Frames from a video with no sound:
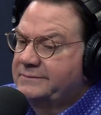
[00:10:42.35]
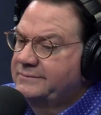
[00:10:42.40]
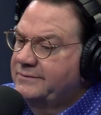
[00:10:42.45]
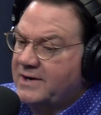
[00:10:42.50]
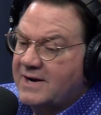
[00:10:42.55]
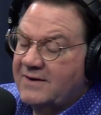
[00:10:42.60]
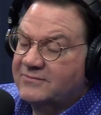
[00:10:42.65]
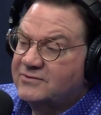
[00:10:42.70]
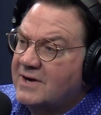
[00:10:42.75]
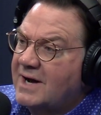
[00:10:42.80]

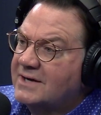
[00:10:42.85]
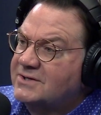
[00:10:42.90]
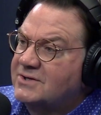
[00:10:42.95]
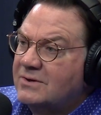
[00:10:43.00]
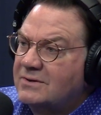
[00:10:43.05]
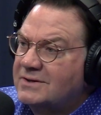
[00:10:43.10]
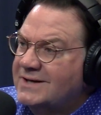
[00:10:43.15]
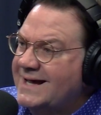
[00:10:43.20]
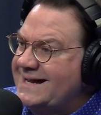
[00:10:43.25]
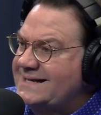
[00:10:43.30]
after I
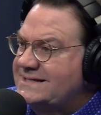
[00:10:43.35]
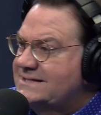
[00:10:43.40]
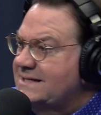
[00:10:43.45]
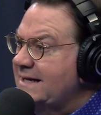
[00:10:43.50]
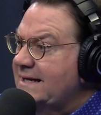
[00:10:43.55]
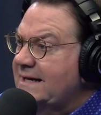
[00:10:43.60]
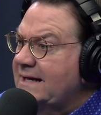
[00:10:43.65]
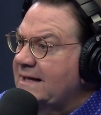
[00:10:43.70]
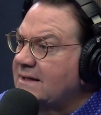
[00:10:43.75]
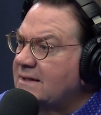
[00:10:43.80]
turned
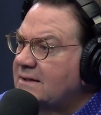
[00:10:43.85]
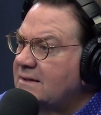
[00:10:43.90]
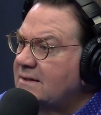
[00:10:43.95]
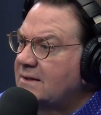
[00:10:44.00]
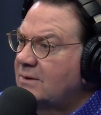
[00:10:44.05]
18